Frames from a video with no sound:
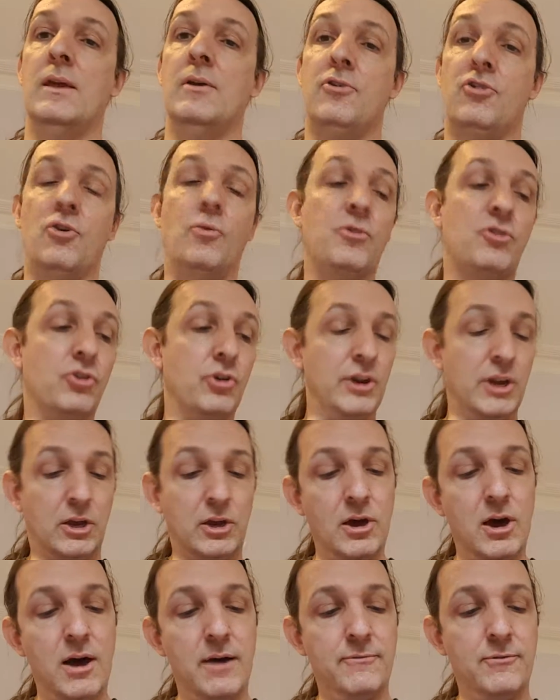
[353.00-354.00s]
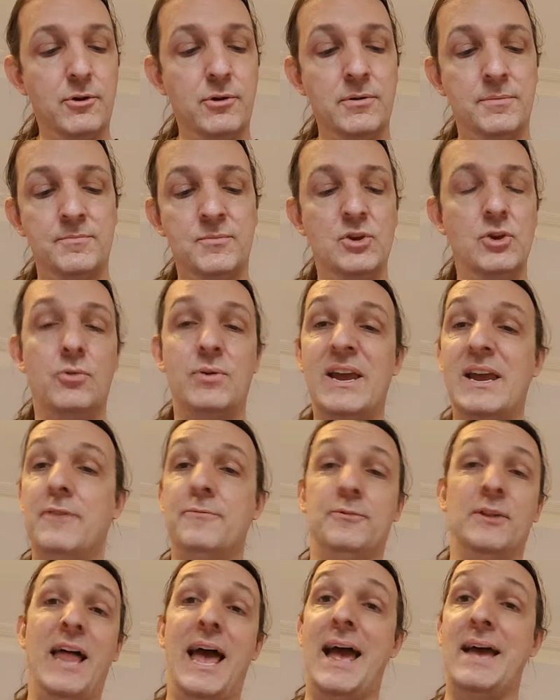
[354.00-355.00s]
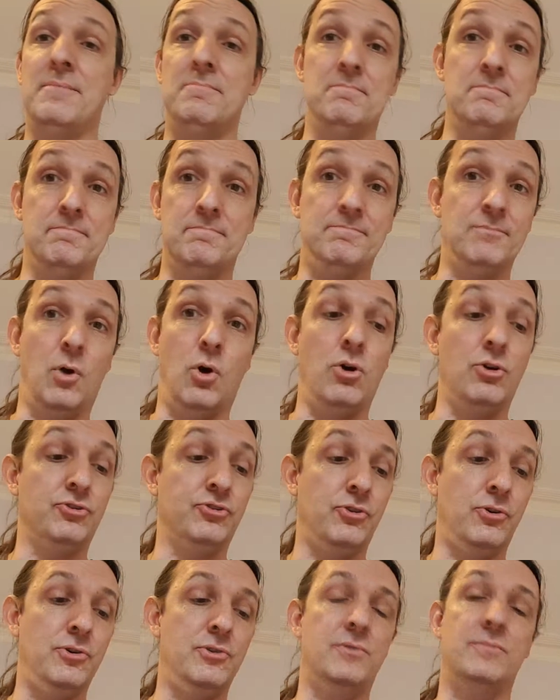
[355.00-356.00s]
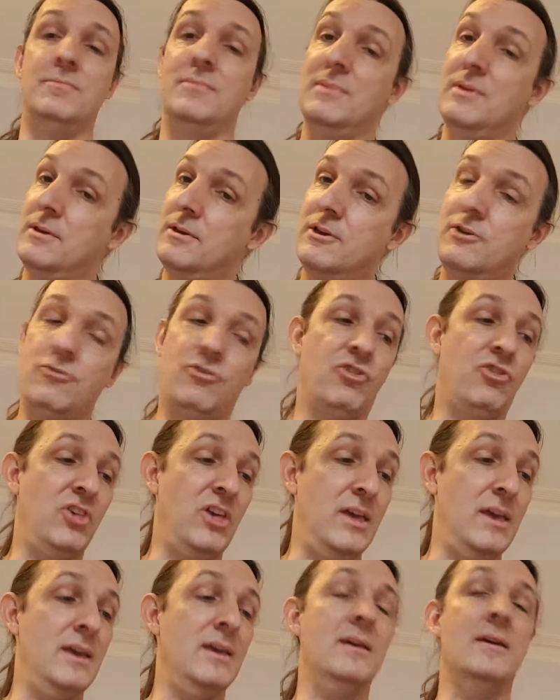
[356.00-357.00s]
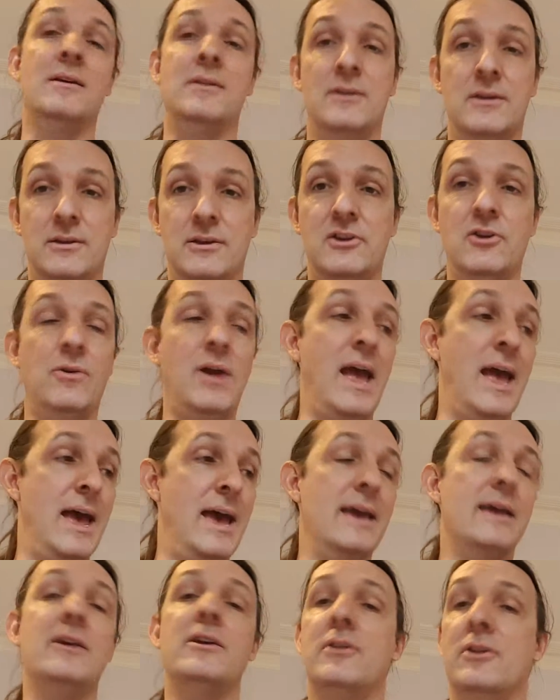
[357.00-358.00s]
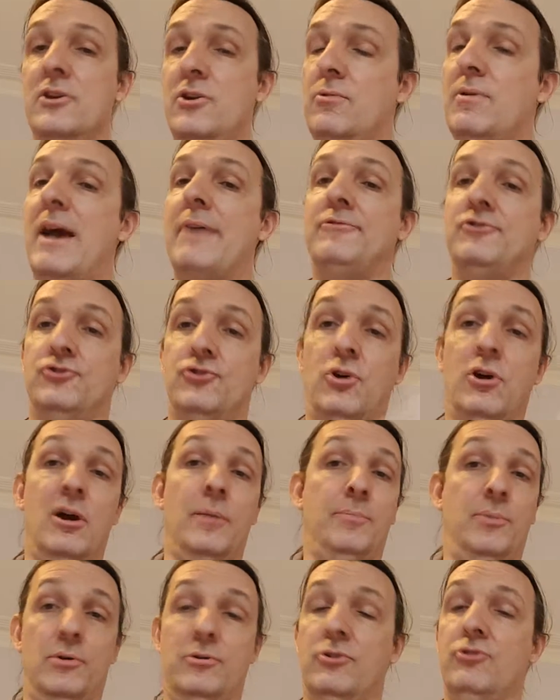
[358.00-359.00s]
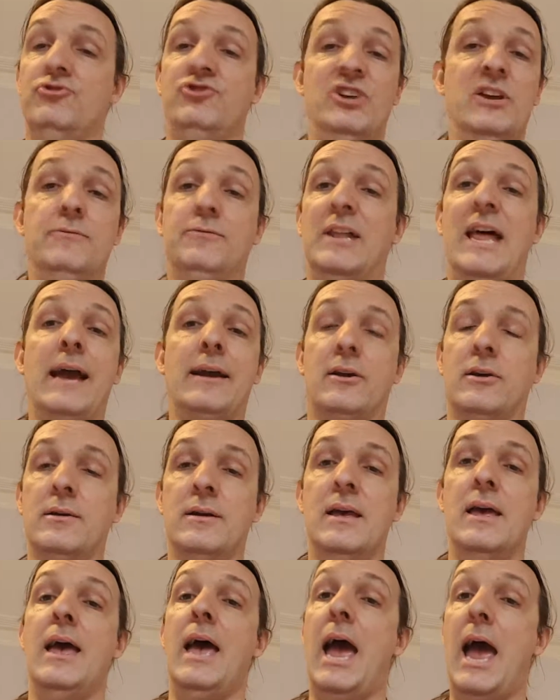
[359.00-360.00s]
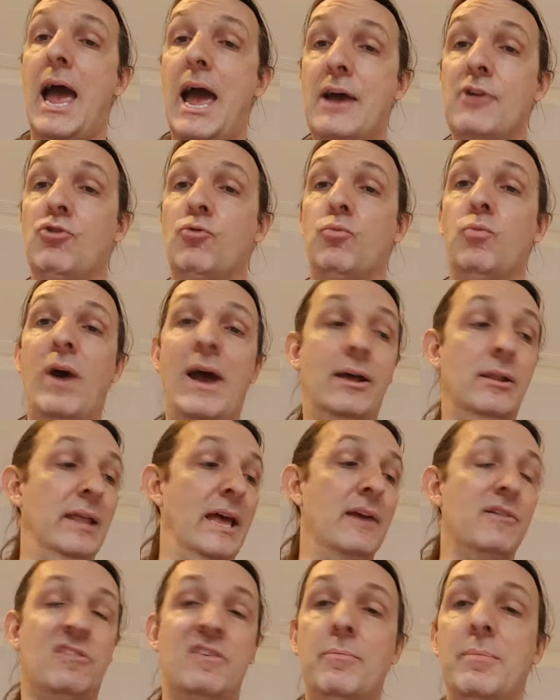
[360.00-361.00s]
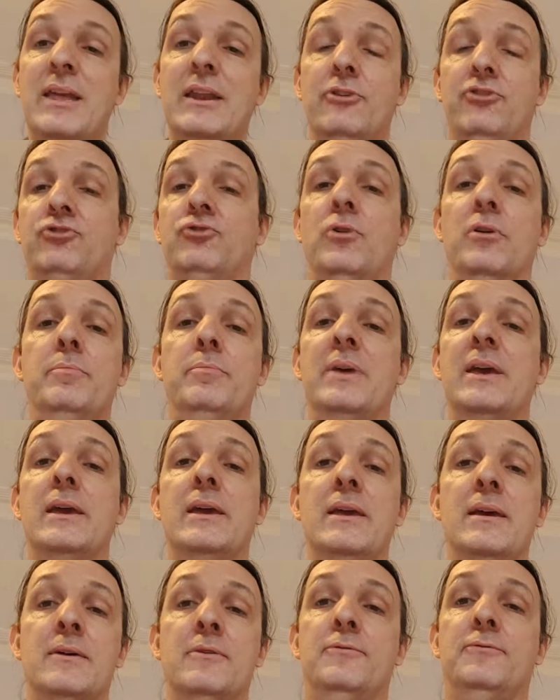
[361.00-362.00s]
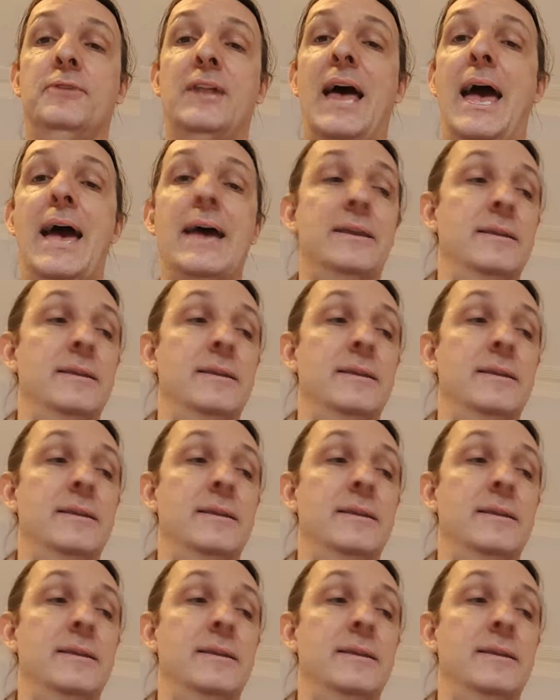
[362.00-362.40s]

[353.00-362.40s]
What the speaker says: So it's going to cover your E flat altered, your C, your A, your F sharp, or your G flat, as well as diminished on B flat,